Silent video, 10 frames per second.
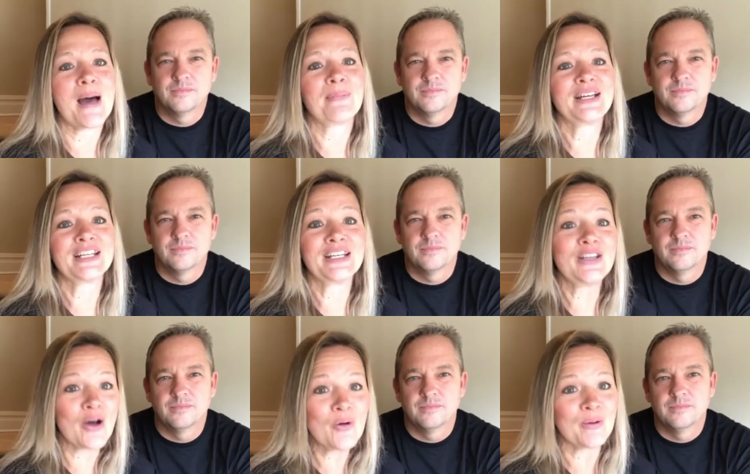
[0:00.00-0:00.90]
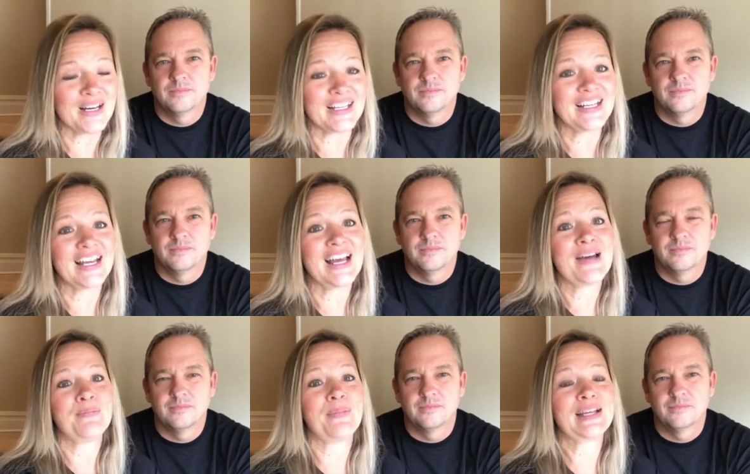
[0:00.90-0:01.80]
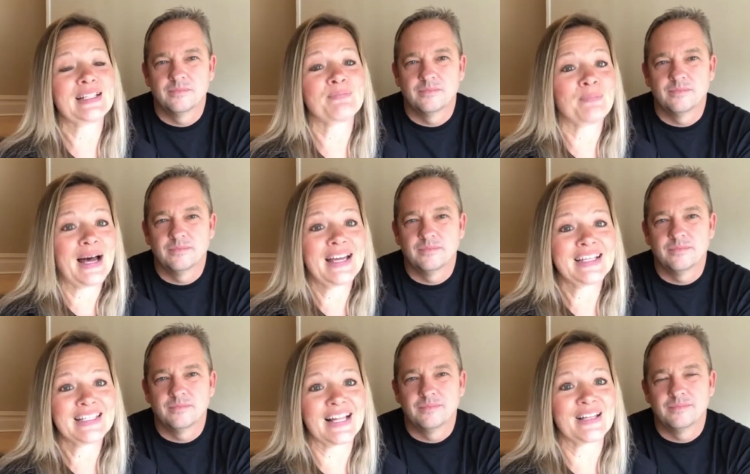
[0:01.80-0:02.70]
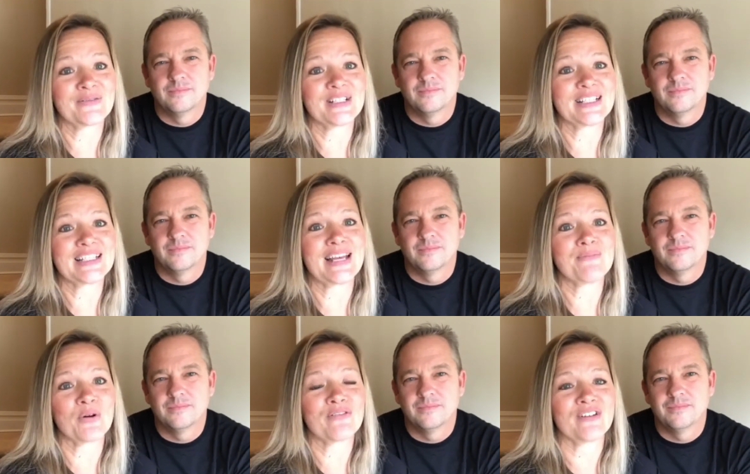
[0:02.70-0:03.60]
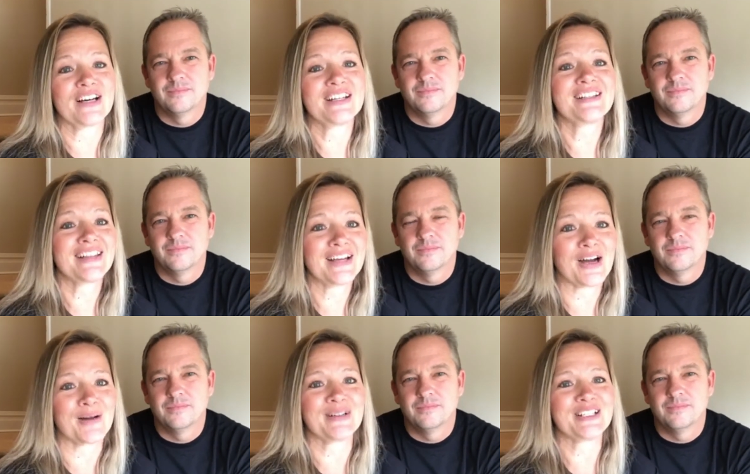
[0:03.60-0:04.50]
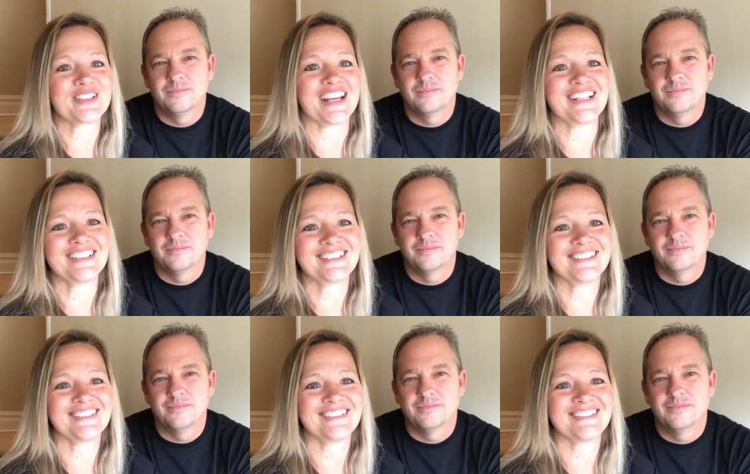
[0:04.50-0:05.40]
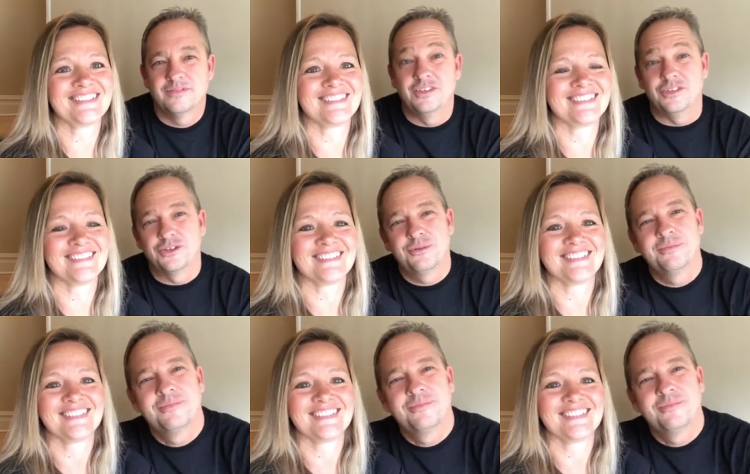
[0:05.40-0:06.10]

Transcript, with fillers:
Speaker 1: But nobody makes buying and selling real estate more fun than Carmen and Shane.
Speaker 2: See you soon.